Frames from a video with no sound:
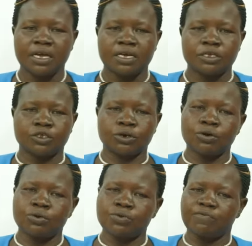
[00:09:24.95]
So
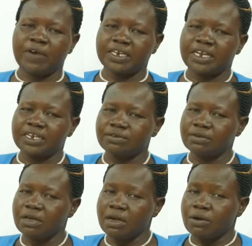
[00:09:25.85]
you find that
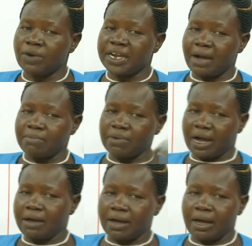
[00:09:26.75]
when
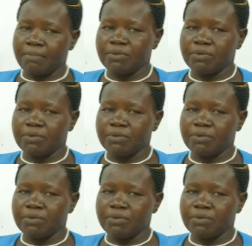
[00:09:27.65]
I'm